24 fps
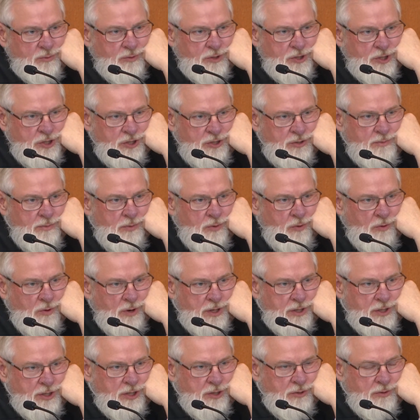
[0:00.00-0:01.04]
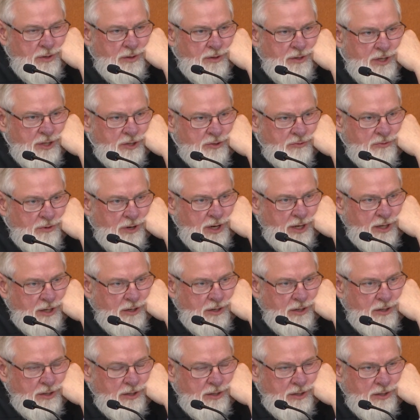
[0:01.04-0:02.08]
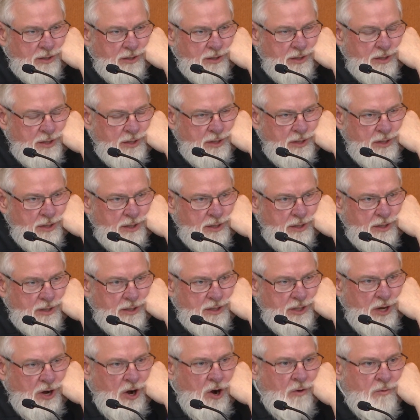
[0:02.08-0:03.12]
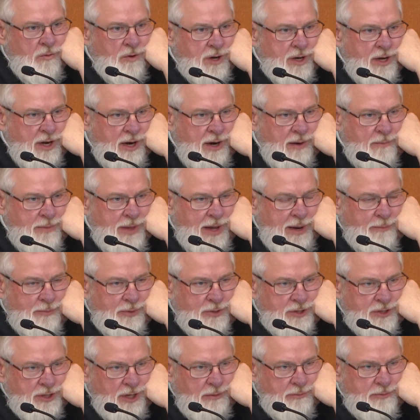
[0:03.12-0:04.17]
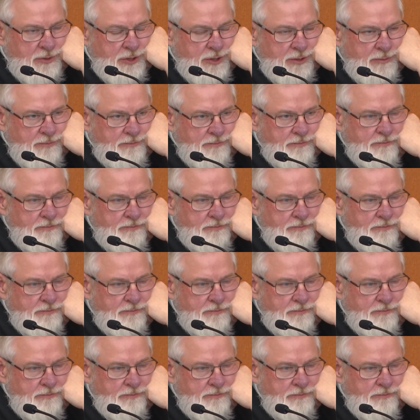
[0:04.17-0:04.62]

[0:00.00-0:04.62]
would you point to in this record to overcome that presumption?